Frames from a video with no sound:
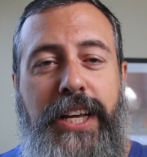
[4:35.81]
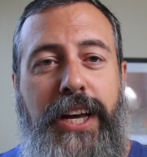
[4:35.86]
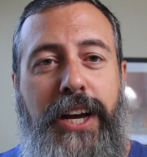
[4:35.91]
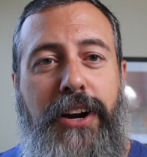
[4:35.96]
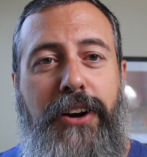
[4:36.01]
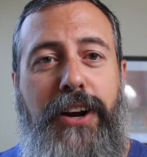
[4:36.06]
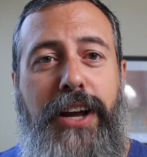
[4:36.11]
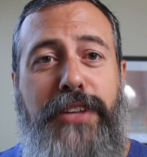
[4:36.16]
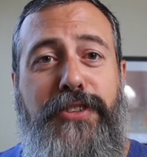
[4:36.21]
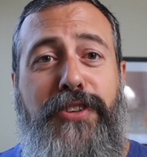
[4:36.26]

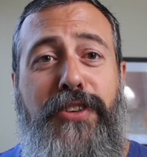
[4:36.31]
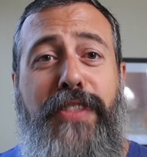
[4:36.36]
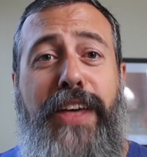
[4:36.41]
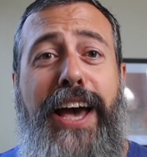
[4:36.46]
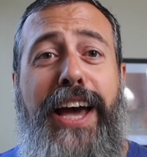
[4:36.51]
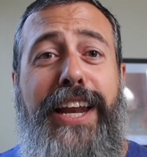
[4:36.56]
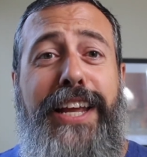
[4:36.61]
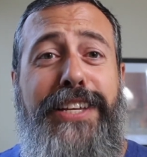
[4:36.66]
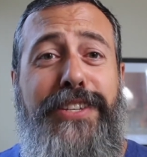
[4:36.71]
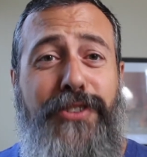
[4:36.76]
All right, so
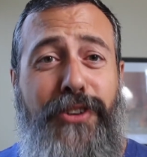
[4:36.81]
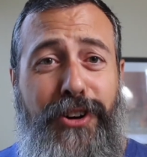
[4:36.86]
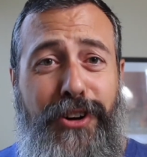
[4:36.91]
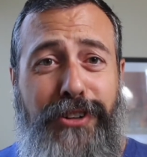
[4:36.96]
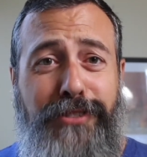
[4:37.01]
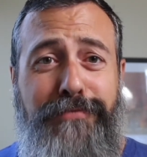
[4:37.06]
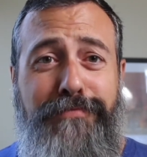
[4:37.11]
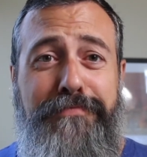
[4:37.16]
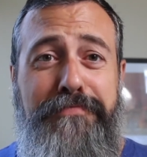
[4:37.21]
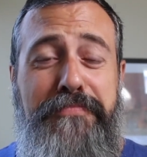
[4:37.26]
that is
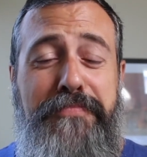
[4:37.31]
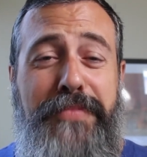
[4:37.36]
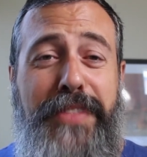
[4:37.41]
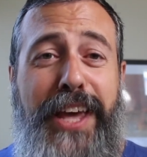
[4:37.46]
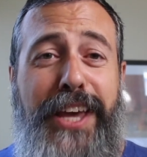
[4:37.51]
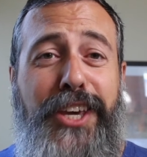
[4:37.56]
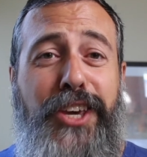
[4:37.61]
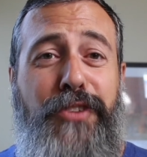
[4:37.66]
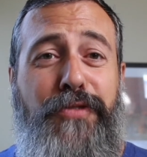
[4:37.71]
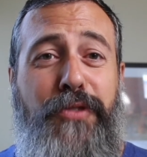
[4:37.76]
all.
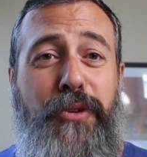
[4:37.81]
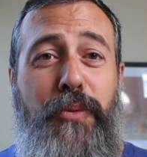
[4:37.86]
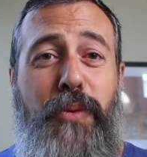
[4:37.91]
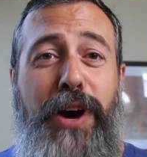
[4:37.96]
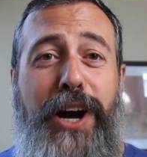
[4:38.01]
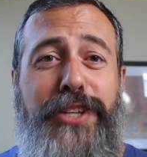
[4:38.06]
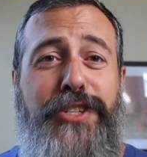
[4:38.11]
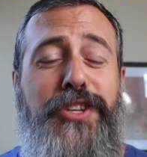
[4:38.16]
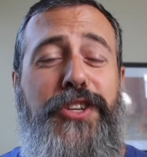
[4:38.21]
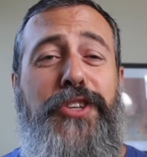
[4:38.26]
Thank you for
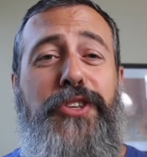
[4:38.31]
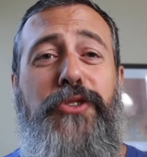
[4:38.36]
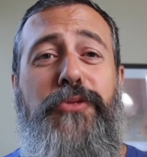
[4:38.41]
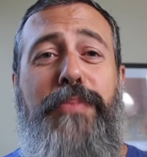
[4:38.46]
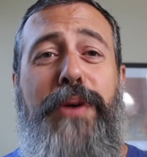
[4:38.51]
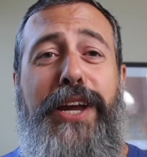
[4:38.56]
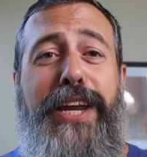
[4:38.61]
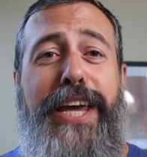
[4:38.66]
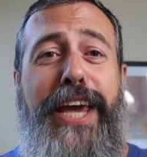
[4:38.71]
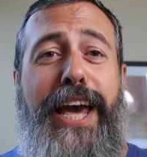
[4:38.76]
watching You
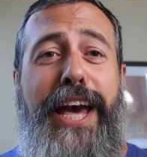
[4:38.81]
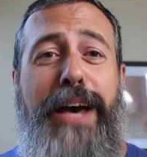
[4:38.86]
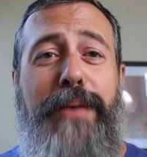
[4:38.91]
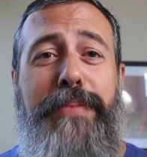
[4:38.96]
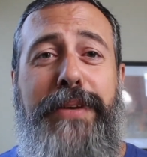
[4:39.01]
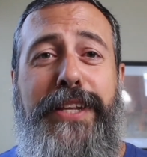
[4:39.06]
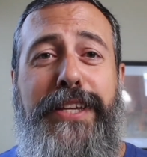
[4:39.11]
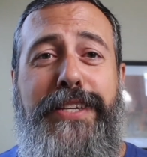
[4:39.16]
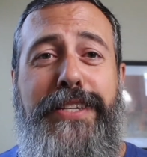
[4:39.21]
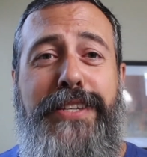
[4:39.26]
Money
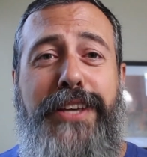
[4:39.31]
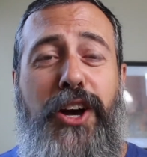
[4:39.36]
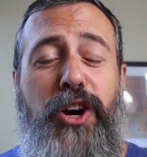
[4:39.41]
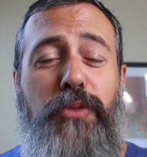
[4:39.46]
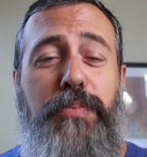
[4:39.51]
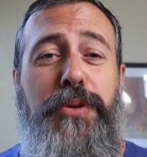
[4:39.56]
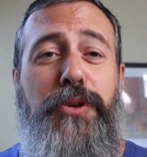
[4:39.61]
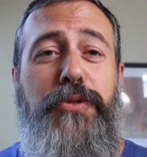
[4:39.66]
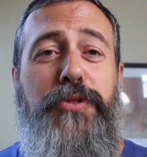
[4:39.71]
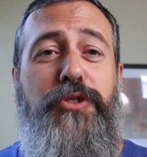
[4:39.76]
Happiness. I
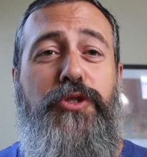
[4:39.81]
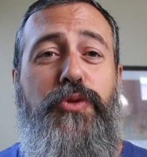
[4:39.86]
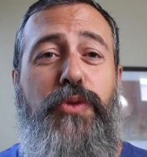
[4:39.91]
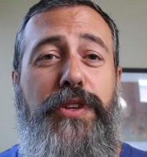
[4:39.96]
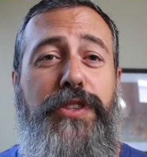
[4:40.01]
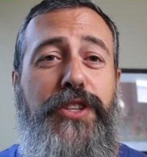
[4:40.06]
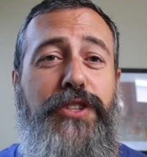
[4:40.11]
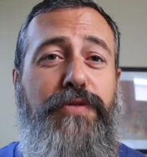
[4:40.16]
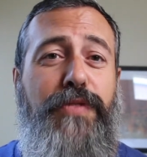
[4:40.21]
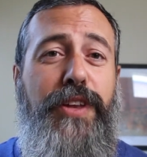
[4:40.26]
hope you
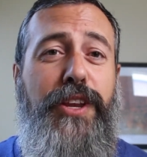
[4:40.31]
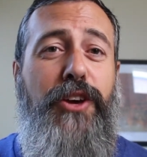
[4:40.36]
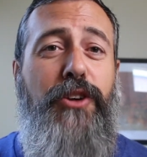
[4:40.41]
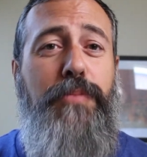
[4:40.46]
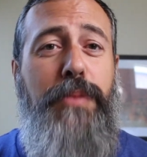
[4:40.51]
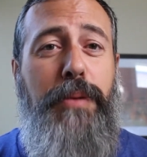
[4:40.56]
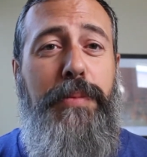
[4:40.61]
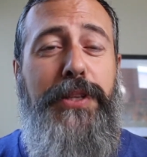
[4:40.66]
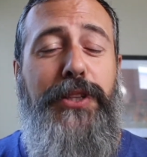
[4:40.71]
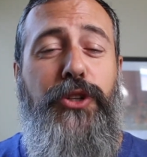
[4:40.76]
enjoyed this video,
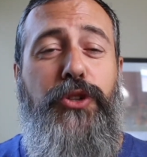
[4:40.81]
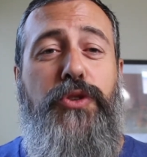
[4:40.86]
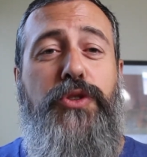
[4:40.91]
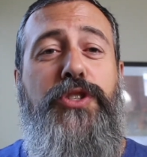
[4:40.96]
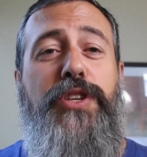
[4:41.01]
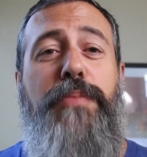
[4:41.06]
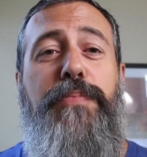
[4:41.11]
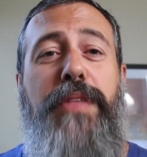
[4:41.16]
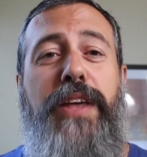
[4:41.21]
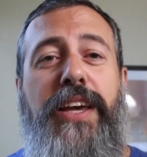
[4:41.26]
maybe learned
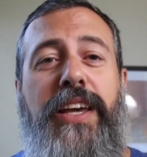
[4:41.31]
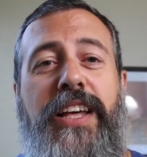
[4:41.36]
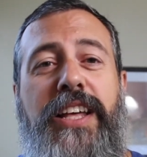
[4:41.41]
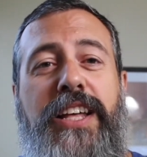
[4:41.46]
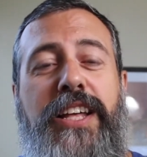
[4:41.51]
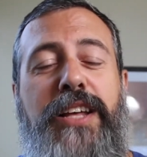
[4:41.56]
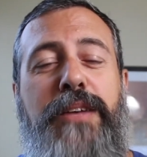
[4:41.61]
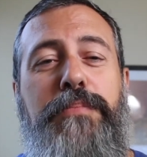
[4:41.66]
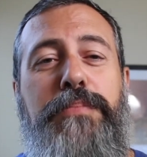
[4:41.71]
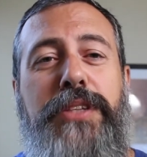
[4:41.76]
something.
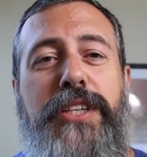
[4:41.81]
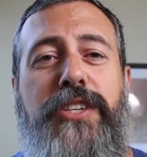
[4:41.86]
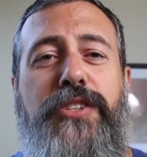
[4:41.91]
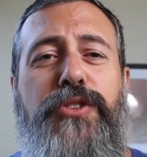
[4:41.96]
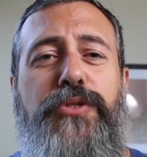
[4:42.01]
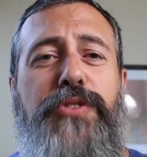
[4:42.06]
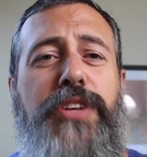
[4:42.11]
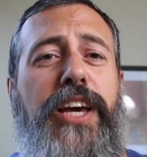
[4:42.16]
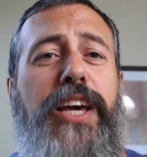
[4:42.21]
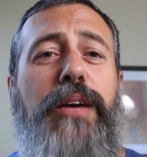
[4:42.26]
Please
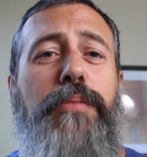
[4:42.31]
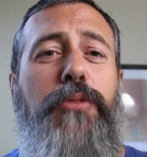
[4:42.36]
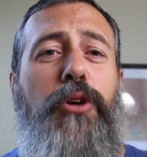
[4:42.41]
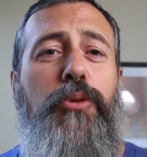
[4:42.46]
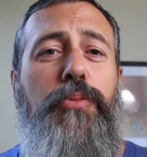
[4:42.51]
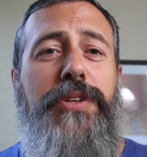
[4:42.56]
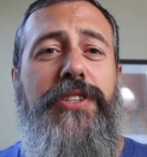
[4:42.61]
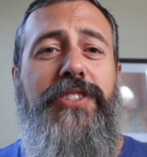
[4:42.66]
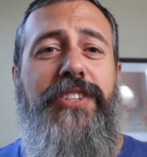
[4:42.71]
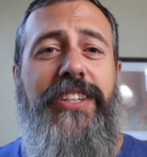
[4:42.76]
do take a
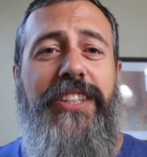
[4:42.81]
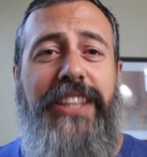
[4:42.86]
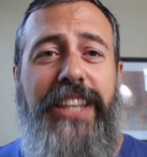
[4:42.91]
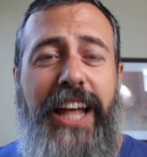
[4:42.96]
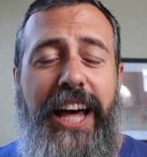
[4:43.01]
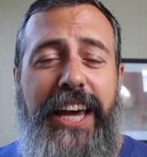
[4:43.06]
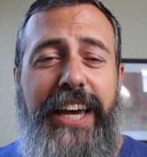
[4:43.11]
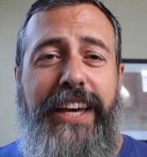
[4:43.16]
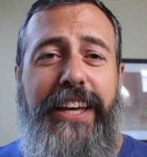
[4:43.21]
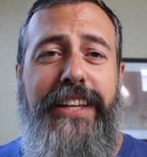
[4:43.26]
moment to
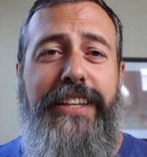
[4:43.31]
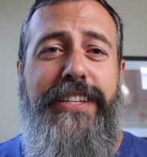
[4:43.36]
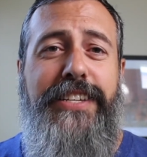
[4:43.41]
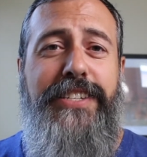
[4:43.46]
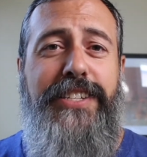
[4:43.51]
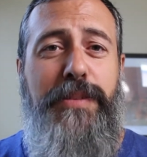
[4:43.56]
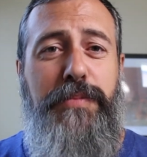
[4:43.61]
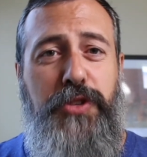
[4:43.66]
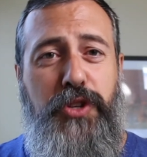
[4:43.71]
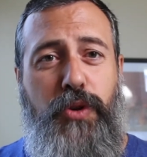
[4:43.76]
like,
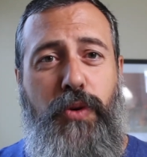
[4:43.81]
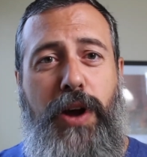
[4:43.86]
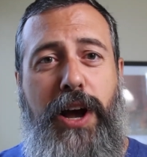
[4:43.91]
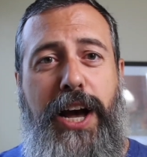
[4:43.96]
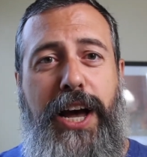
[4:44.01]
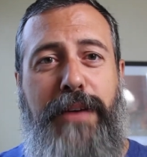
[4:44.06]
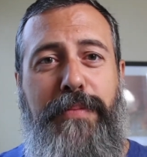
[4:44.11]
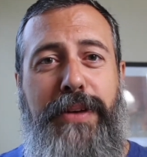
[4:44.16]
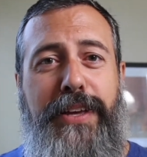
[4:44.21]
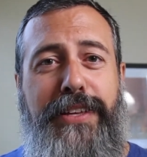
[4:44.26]

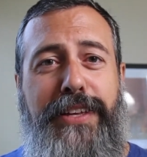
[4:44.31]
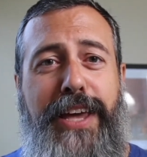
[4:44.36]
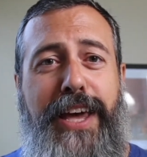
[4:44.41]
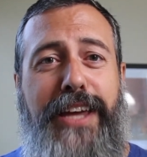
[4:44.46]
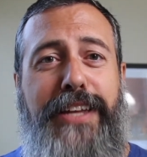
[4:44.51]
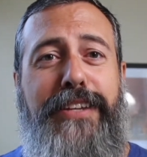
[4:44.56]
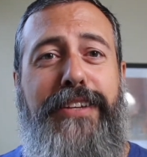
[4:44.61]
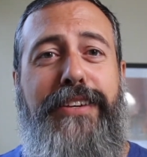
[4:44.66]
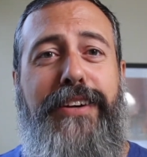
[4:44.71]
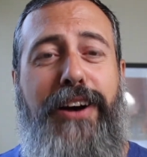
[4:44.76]
subscribe,
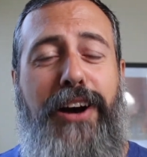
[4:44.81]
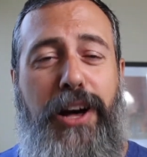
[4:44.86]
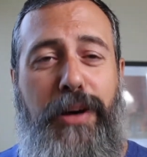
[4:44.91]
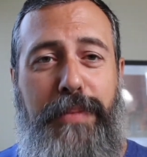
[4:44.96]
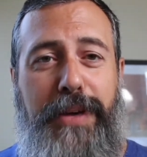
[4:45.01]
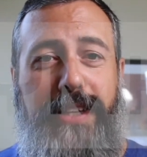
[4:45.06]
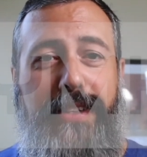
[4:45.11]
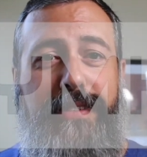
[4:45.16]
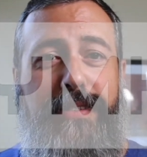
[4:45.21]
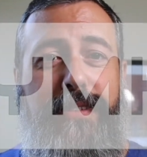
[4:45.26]
and comment.